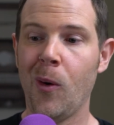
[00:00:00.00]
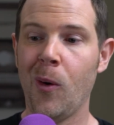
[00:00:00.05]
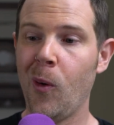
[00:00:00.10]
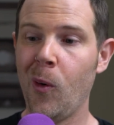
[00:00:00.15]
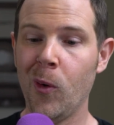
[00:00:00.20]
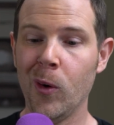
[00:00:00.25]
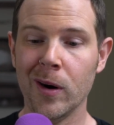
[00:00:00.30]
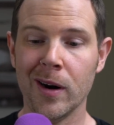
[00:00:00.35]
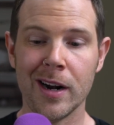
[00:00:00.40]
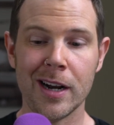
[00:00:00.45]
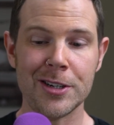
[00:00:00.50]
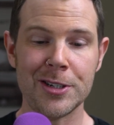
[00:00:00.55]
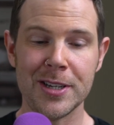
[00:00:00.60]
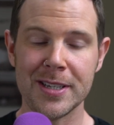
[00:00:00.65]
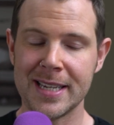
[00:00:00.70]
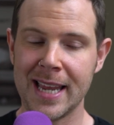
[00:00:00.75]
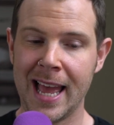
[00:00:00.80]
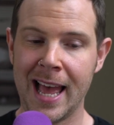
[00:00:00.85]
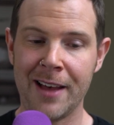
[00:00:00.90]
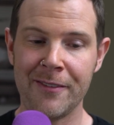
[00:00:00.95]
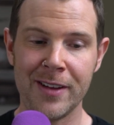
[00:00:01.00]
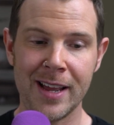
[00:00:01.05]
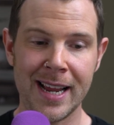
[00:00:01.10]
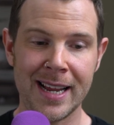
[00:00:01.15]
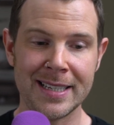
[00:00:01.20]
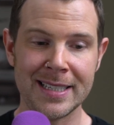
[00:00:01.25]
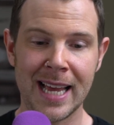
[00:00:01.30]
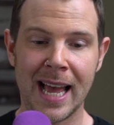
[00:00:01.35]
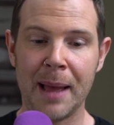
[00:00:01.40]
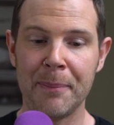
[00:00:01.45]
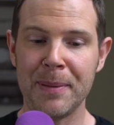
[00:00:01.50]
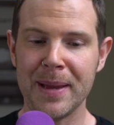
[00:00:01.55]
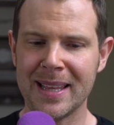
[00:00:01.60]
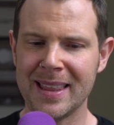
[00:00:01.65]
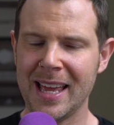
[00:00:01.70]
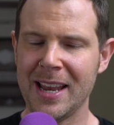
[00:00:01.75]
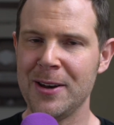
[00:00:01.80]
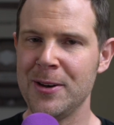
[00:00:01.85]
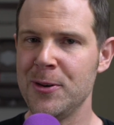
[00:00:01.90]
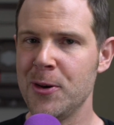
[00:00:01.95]
or just have a topic
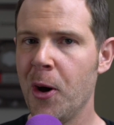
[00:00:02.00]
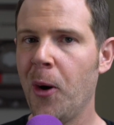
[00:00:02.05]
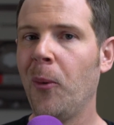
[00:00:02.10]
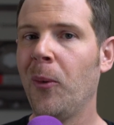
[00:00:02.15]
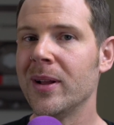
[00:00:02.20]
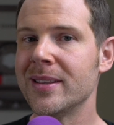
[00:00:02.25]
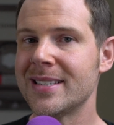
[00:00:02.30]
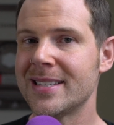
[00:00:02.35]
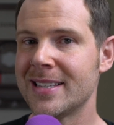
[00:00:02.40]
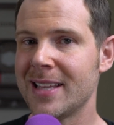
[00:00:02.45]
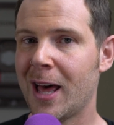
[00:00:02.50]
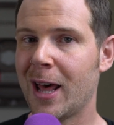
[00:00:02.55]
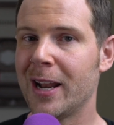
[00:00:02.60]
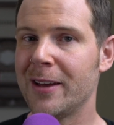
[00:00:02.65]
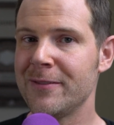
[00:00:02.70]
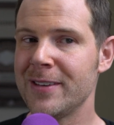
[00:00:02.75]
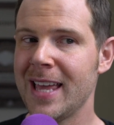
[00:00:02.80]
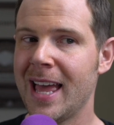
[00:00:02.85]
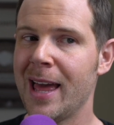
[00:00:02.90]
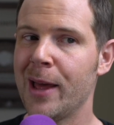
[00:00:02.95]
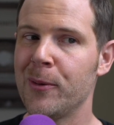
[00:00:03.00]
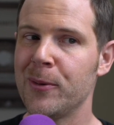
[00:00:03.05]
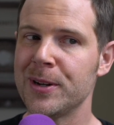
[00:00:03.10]
that no one's thought of yet,